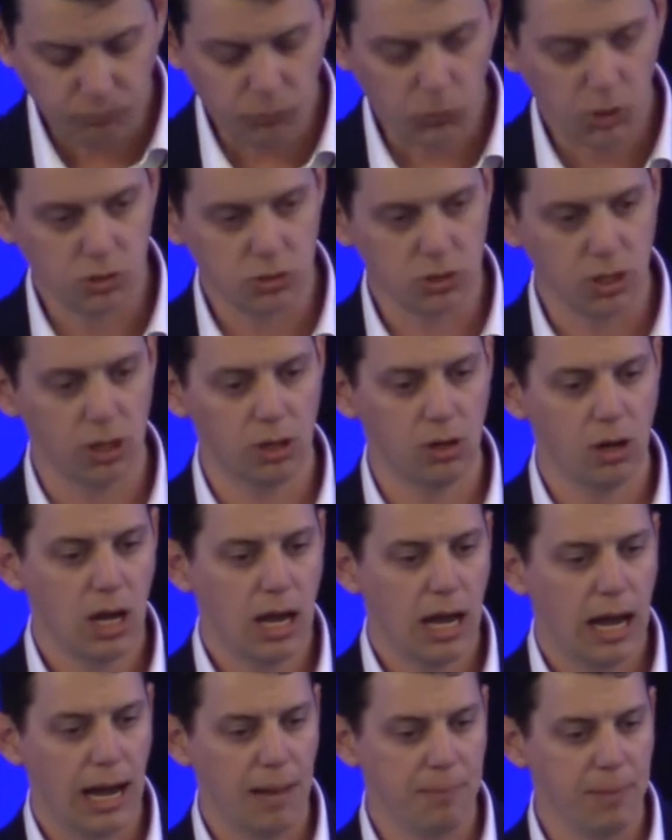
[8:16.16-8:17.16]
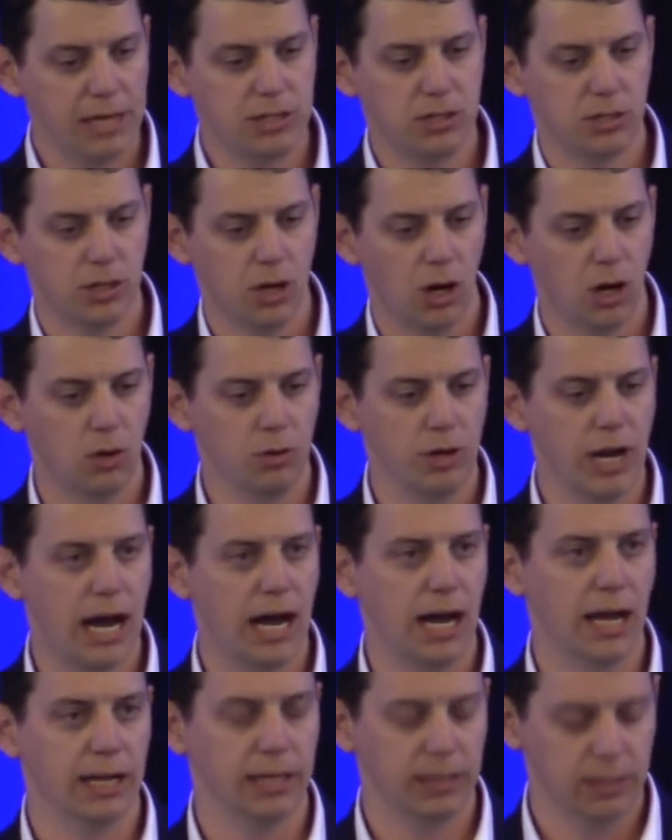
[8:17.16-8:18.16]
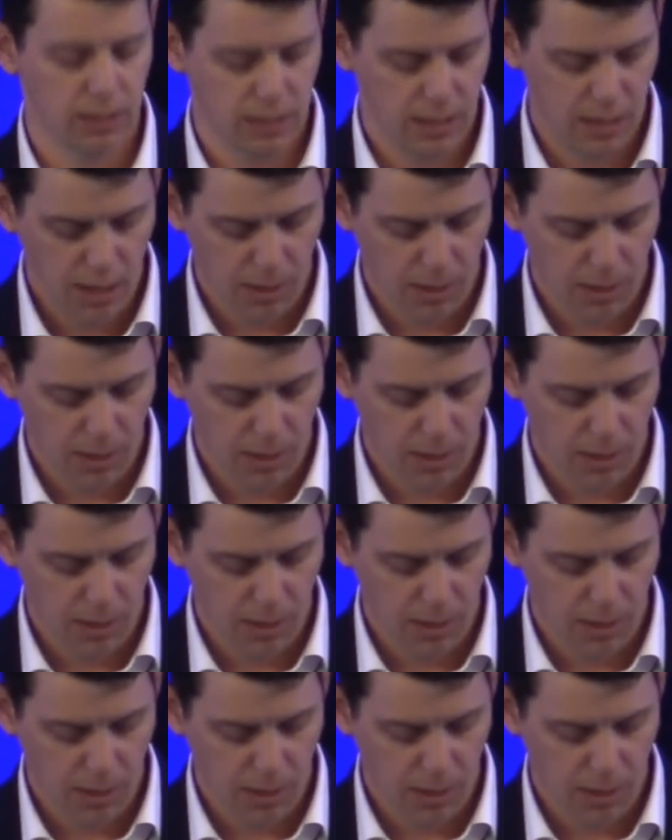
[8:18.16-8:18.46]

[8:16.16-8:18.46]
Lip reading: So I mentioned the 09,